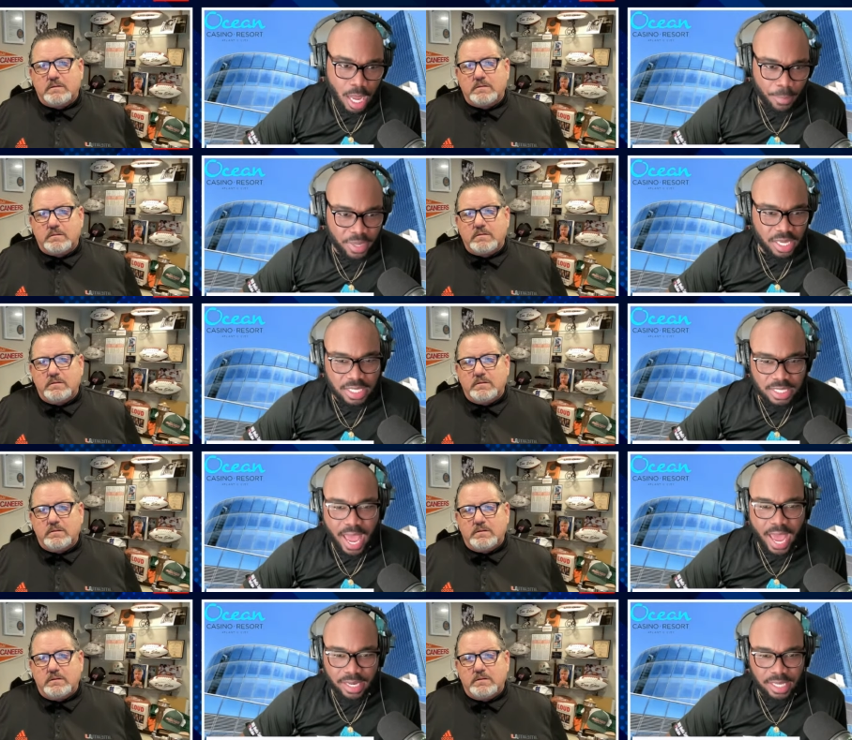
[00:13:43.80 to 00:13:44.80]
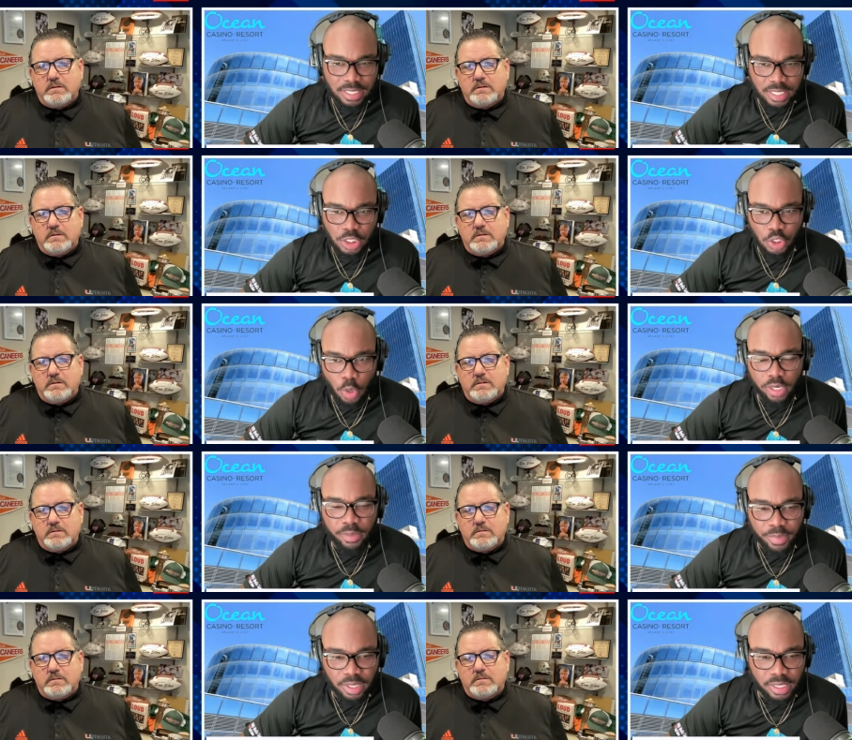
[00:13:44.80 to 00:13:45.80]
Speaker 1: I mean, he's had it. He's, he's shown an
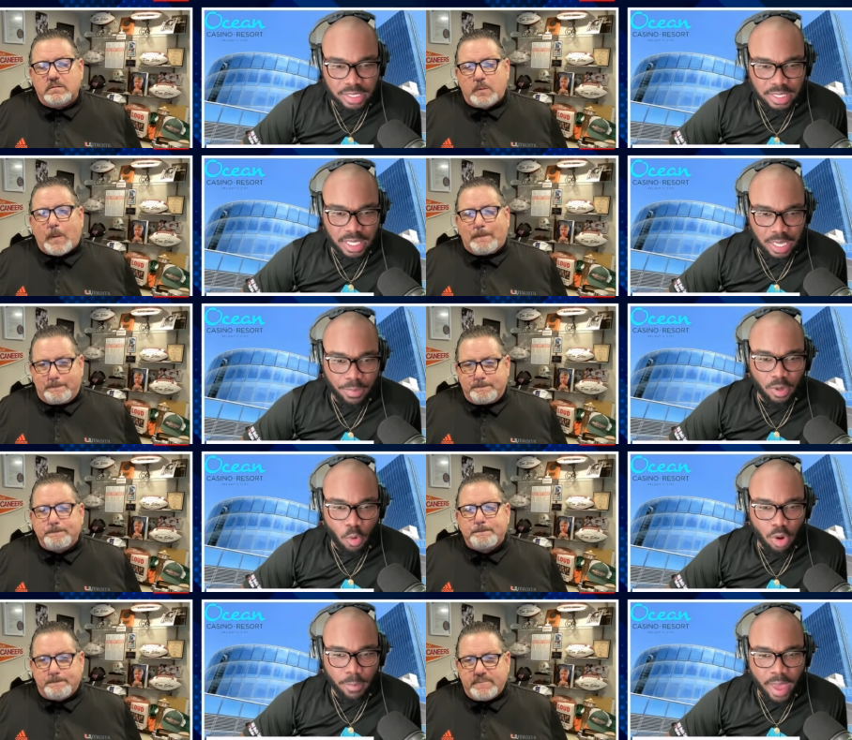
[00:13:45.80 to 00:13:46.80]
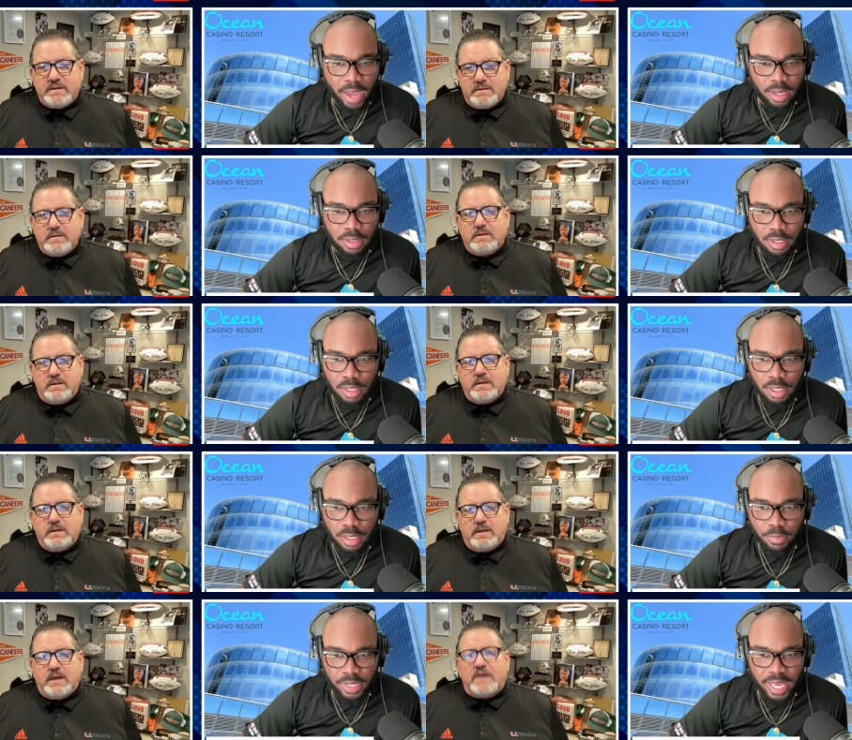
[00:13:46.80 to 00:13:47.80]
ability to keep a quarterback
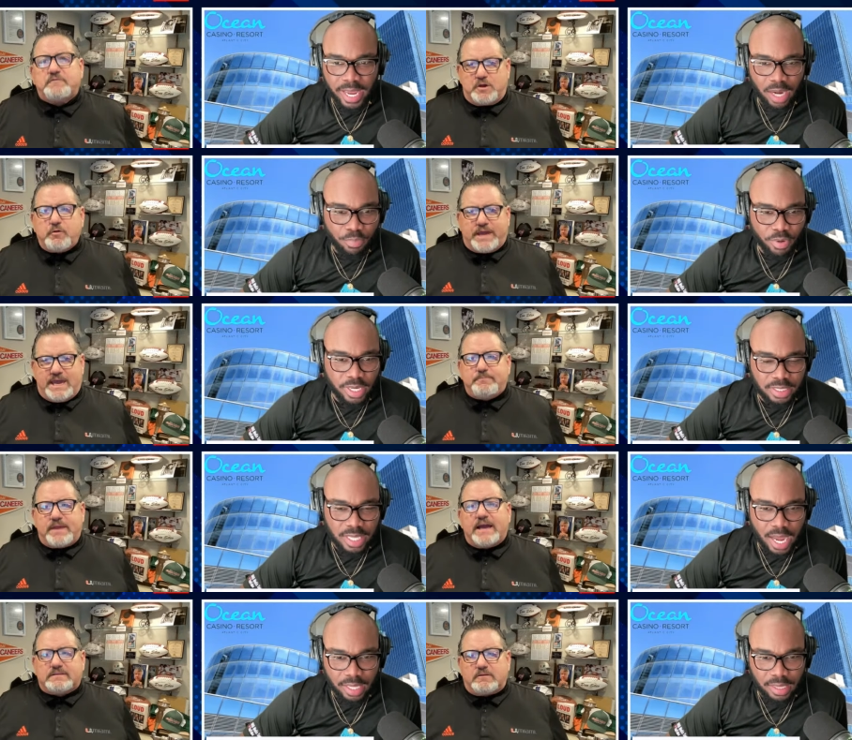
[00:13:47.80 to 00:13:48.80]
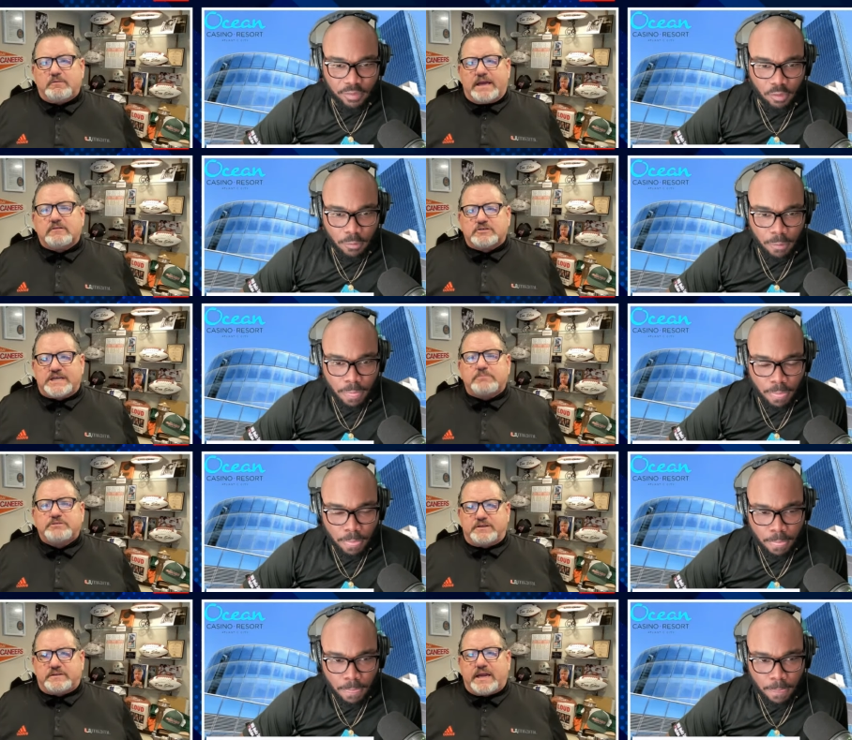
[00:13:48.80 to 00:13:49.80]
playing if at a pretty high level.
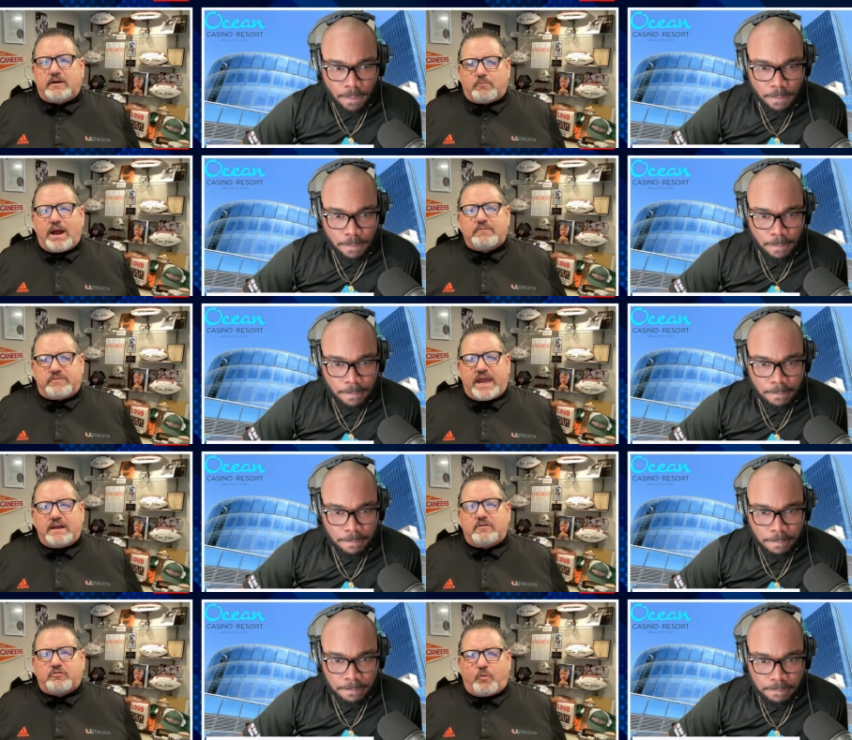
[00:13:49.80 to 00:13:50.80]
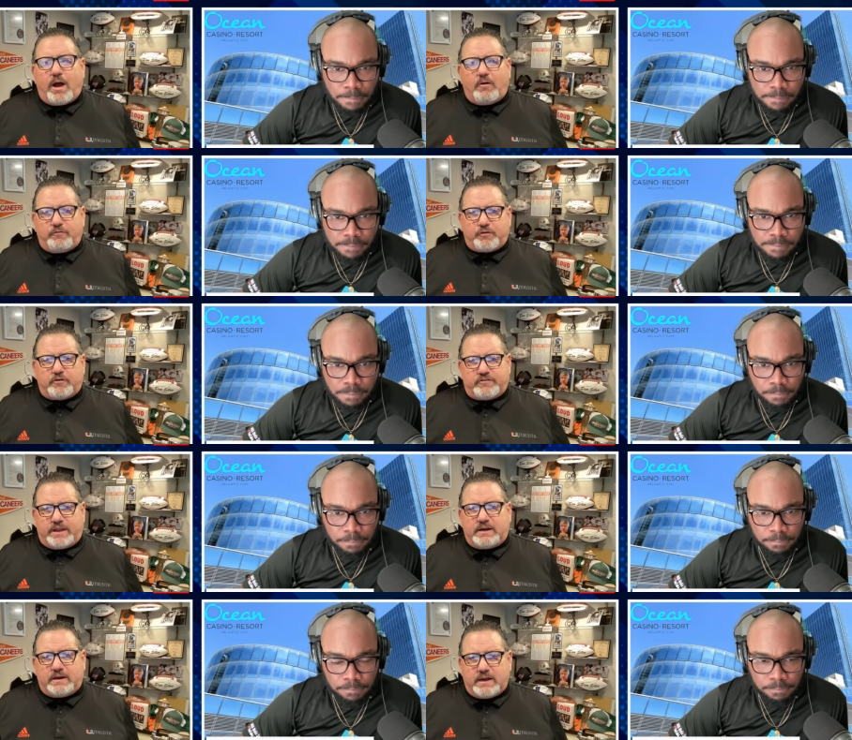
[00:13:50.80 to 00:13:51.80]
Speaker 2: Interception thing around 10 to 12,
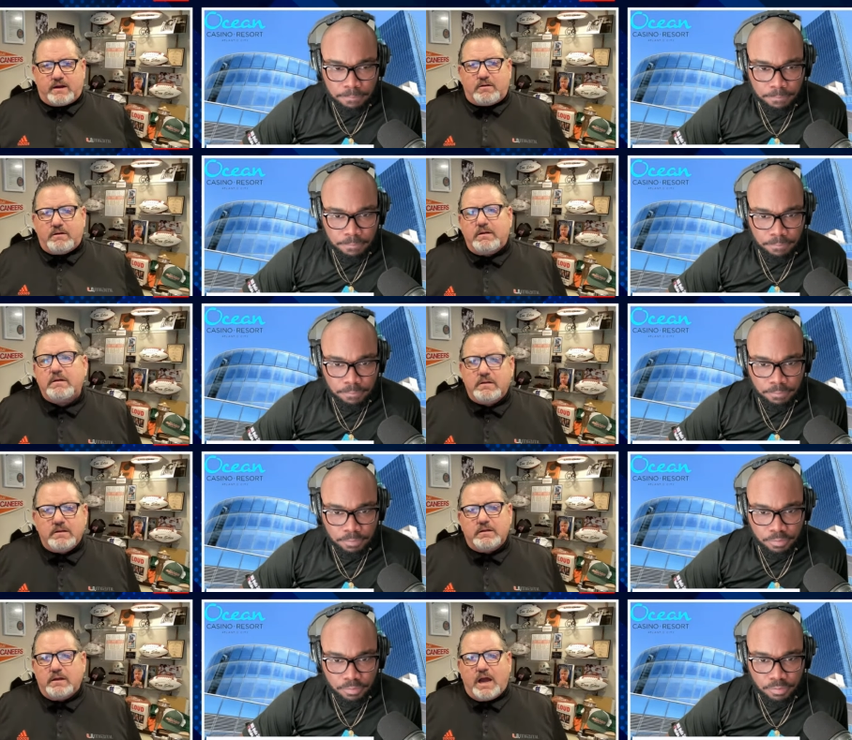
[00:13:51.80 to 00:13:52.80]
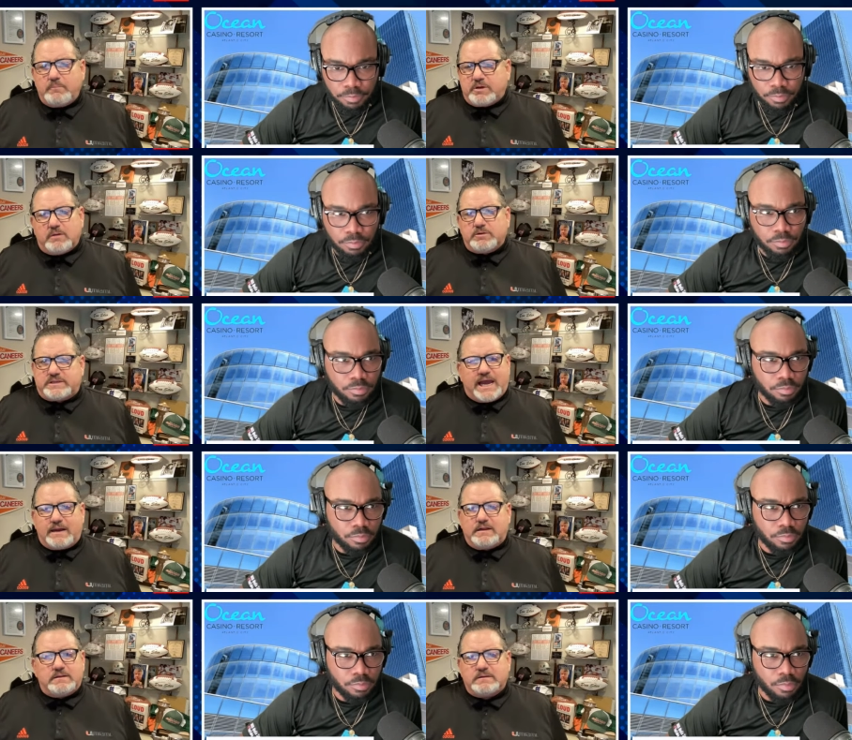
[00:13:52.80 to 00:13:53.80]
13 in there. I'm good with
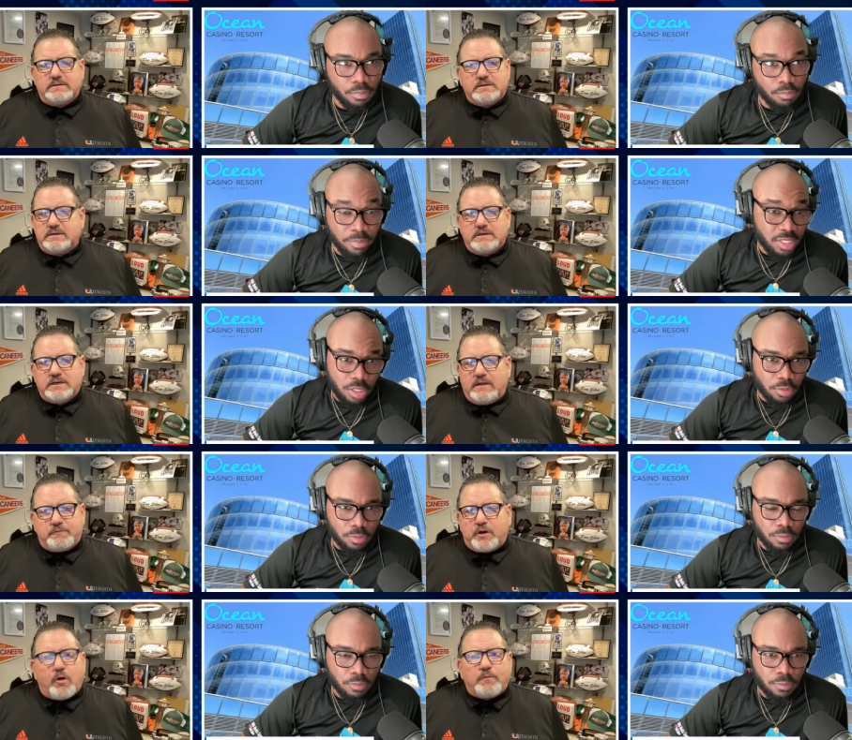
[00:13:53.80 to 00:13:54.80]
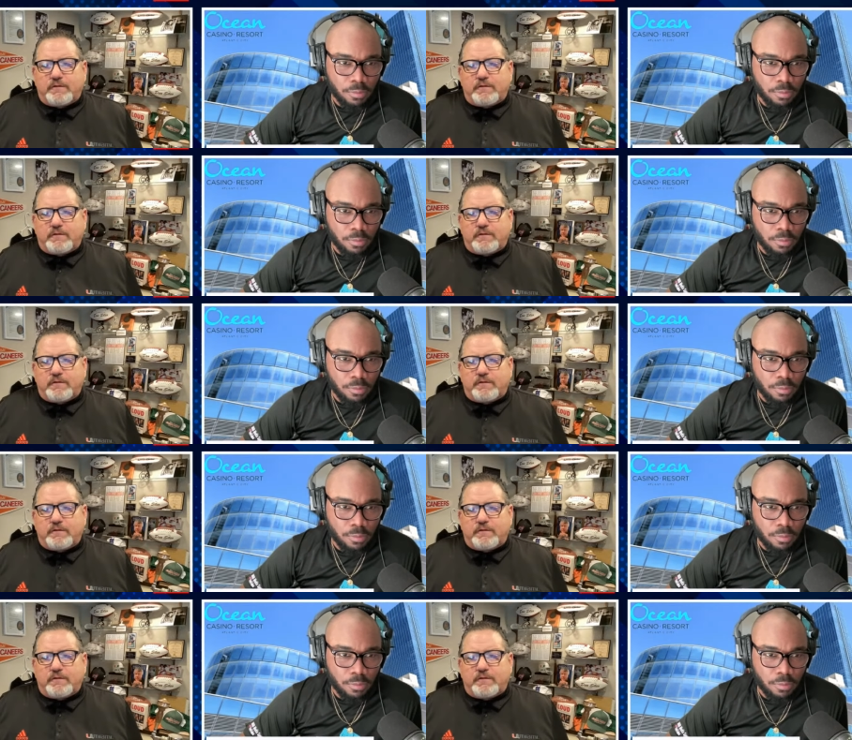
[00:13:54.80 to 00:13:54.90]
that. Me too. If you're over